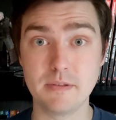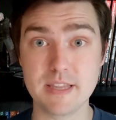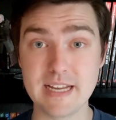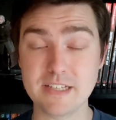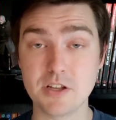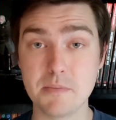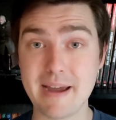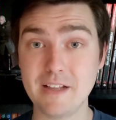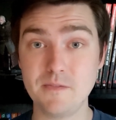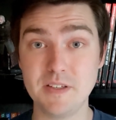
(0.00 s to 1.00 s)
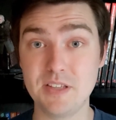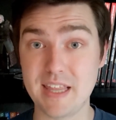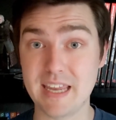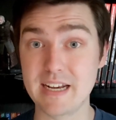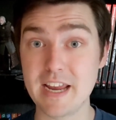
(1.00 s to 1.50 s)
things on the battlefield that
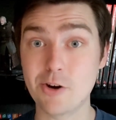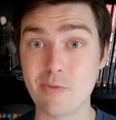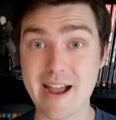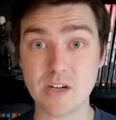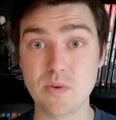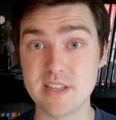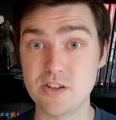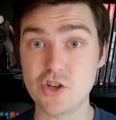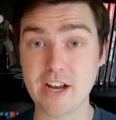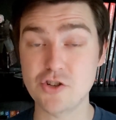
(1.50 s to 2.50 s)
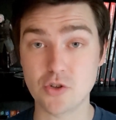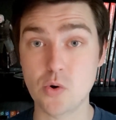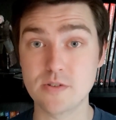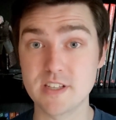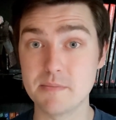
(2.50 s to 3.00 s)
it can interact with and change the
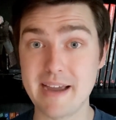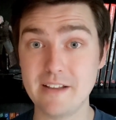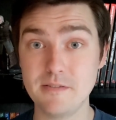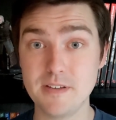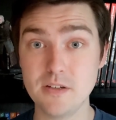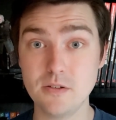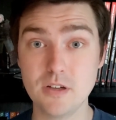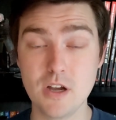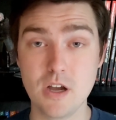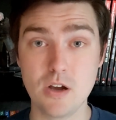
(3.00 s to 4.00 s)
course of the battlefield,